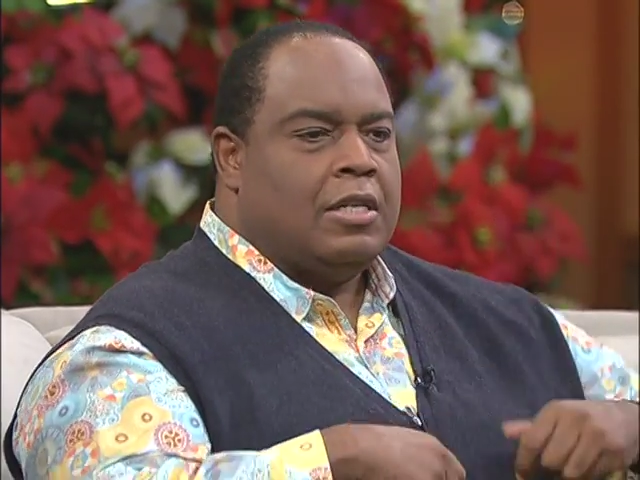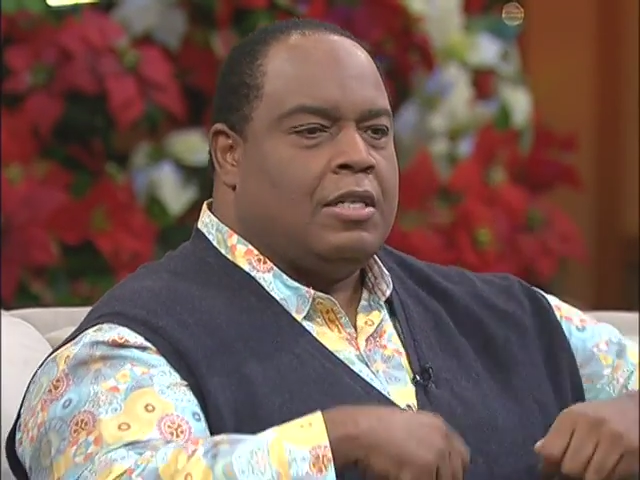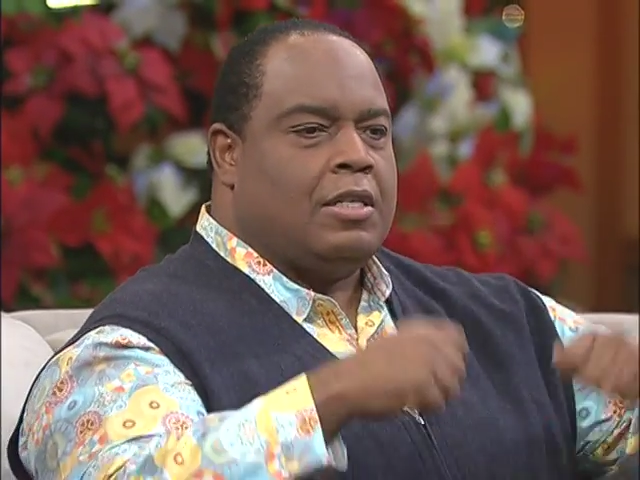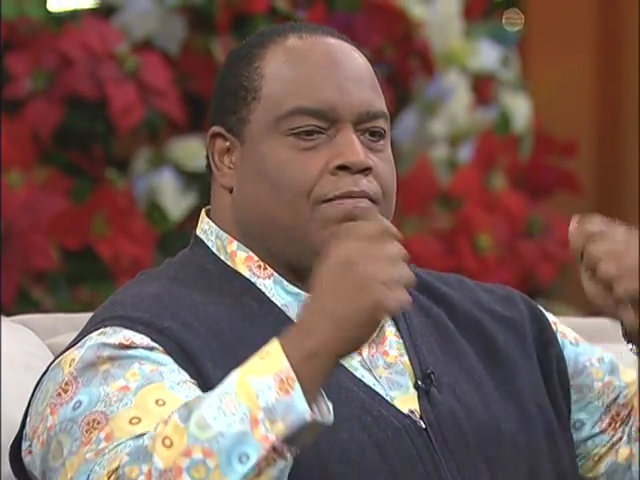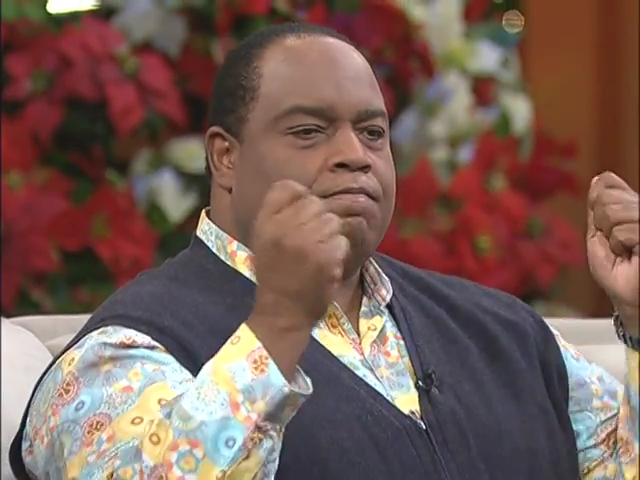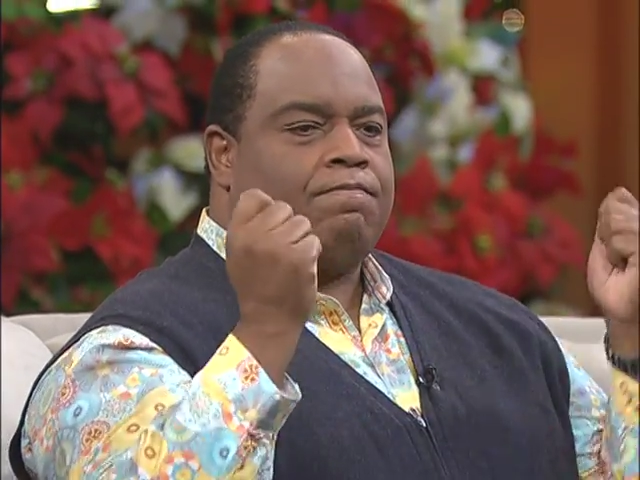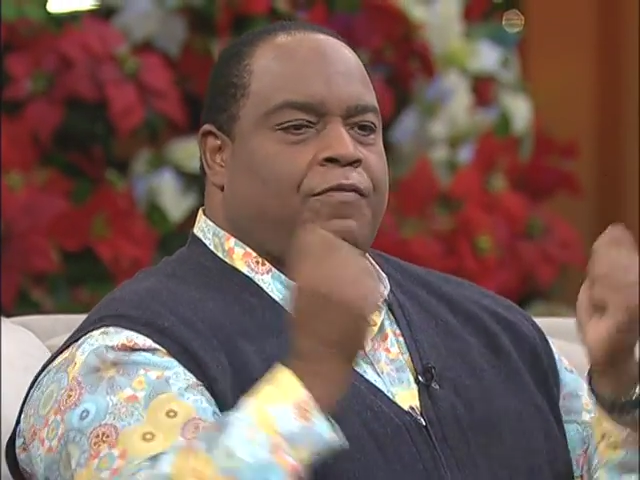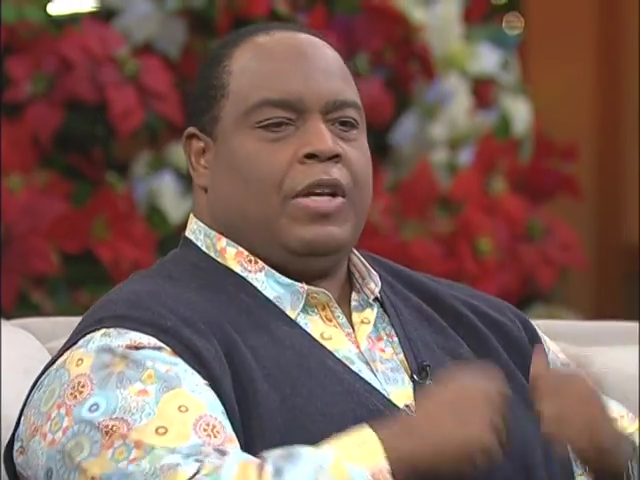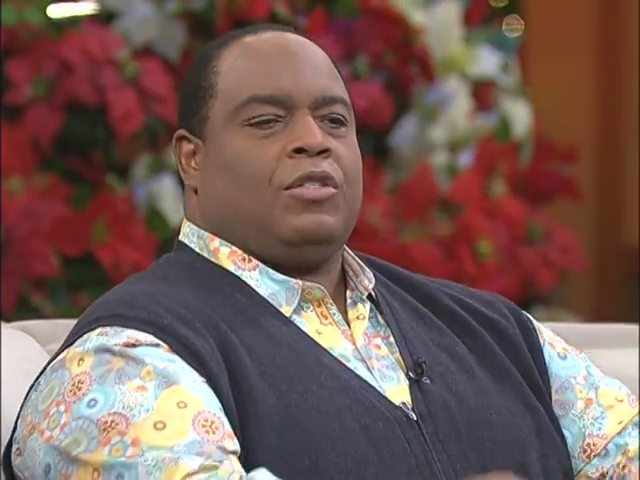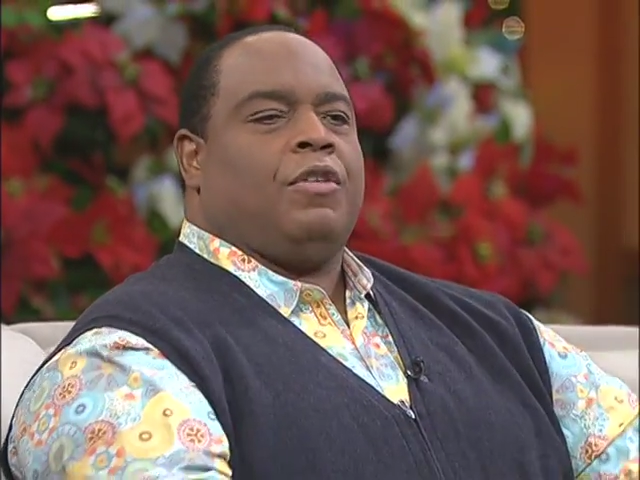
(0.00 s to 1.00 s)
She
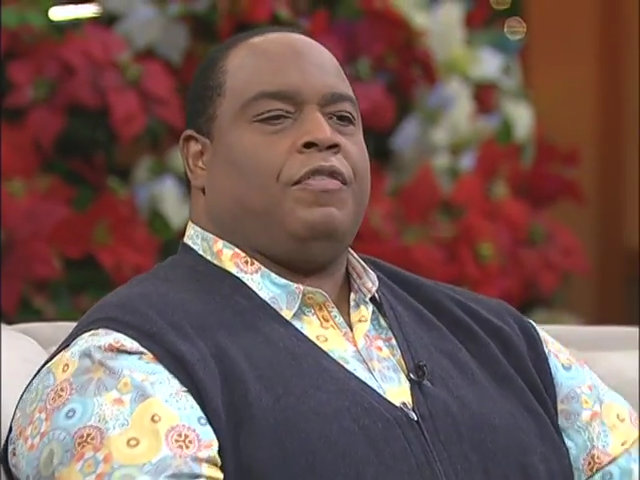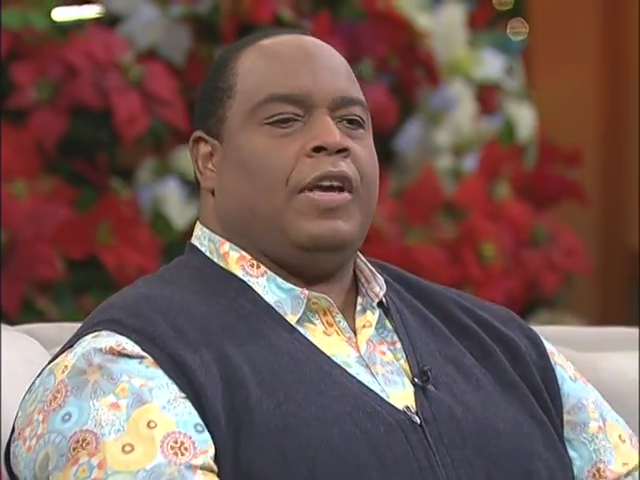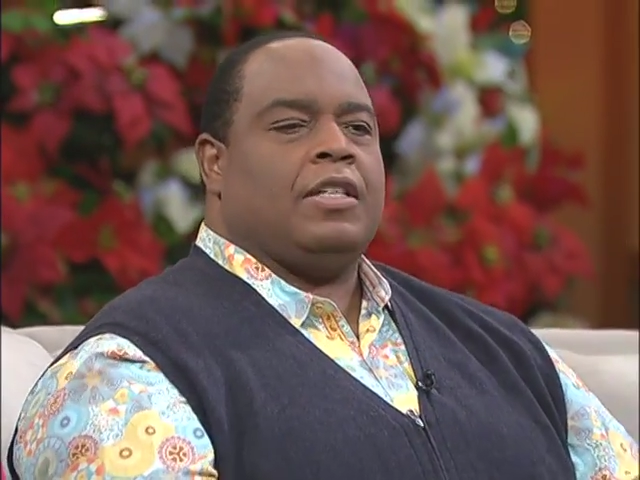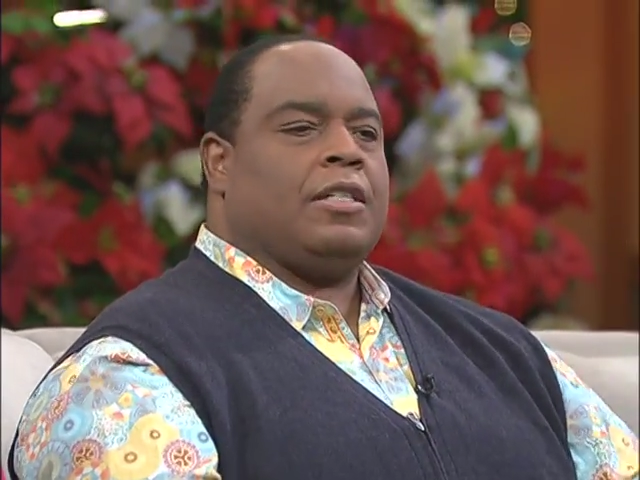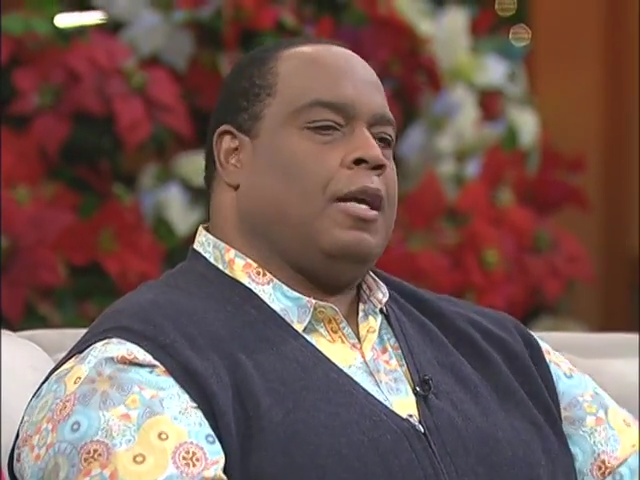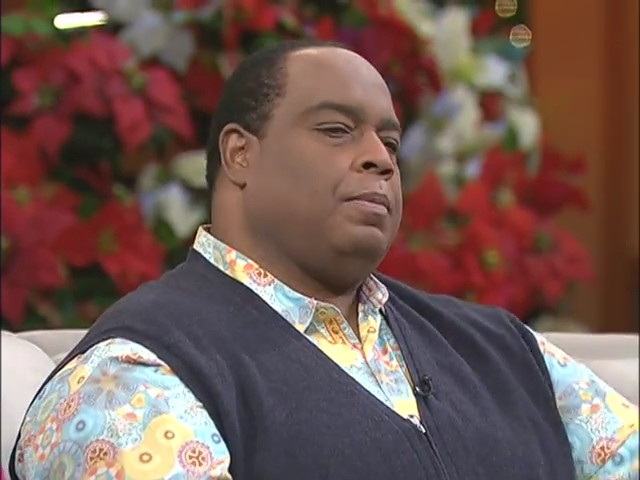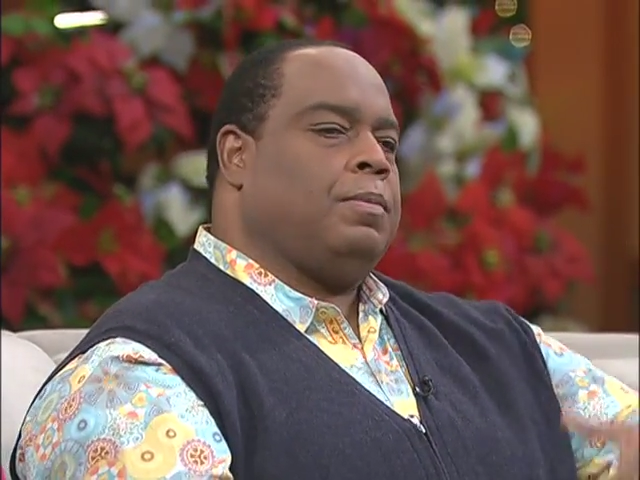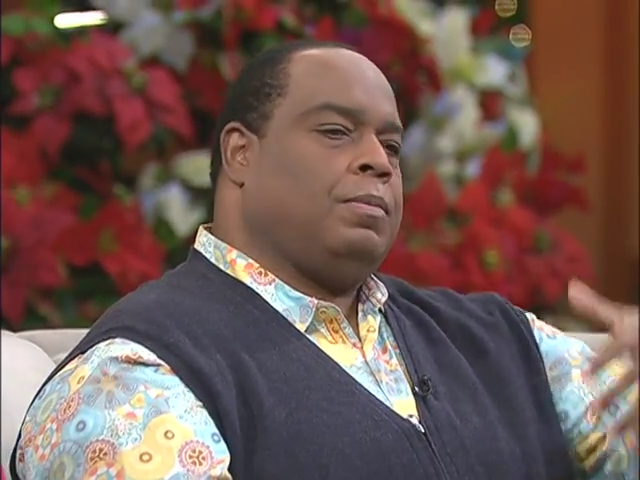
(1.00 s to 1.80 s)
fixed her face up,